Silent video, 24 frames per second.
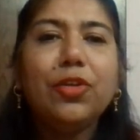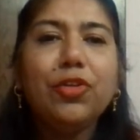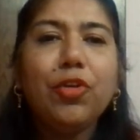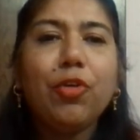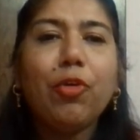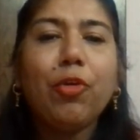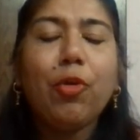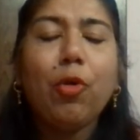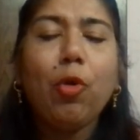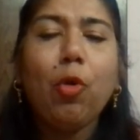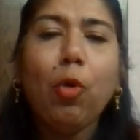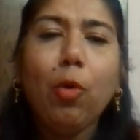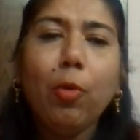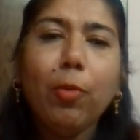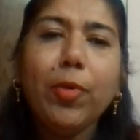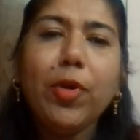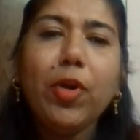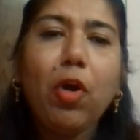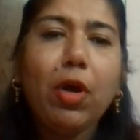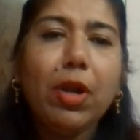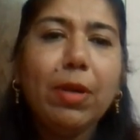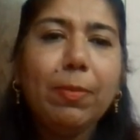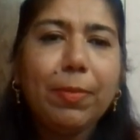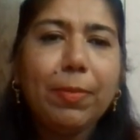your
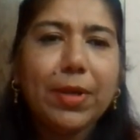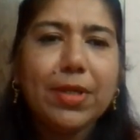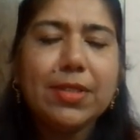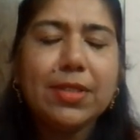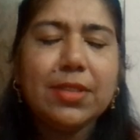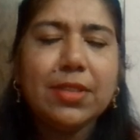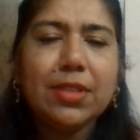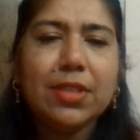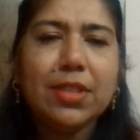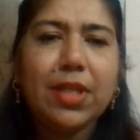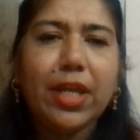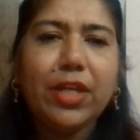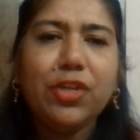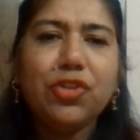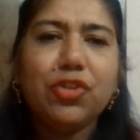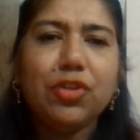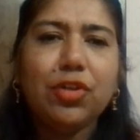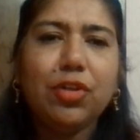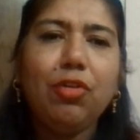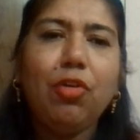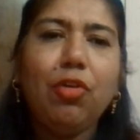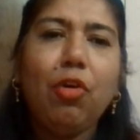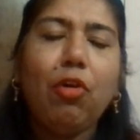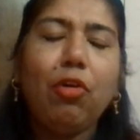overall
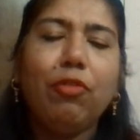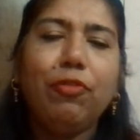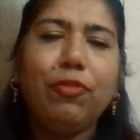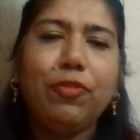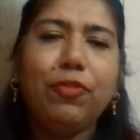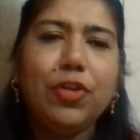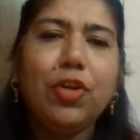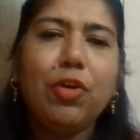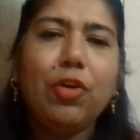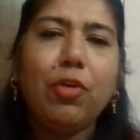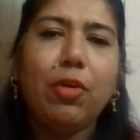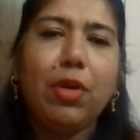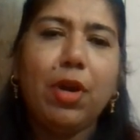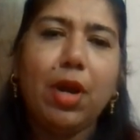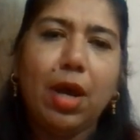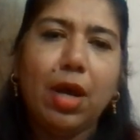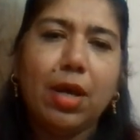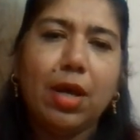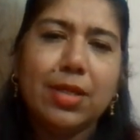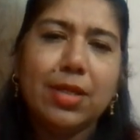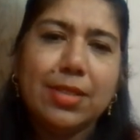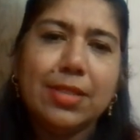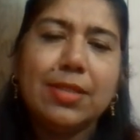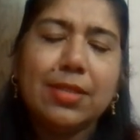presentation of your
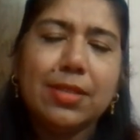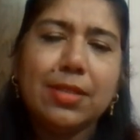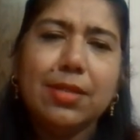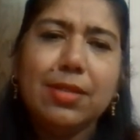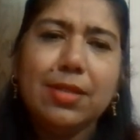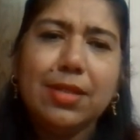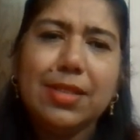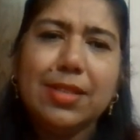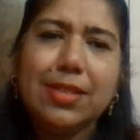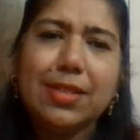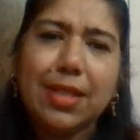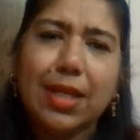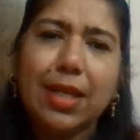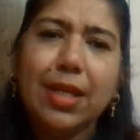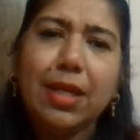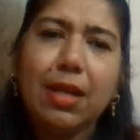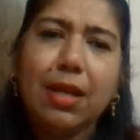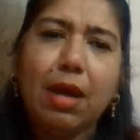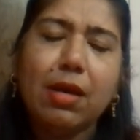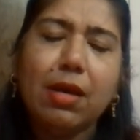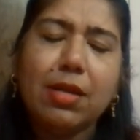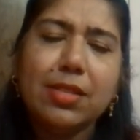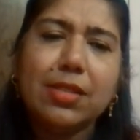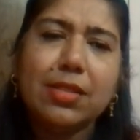answers
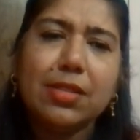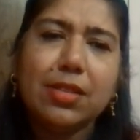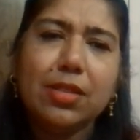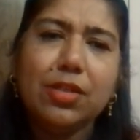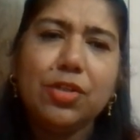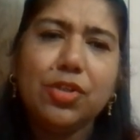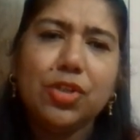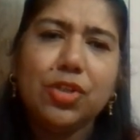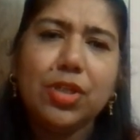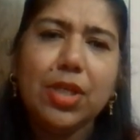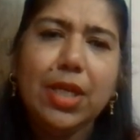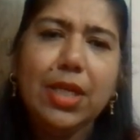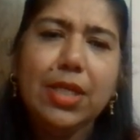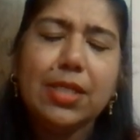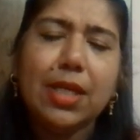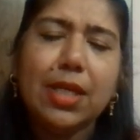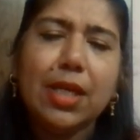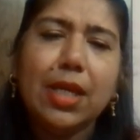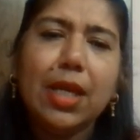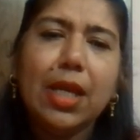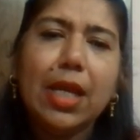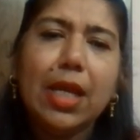in answer sheet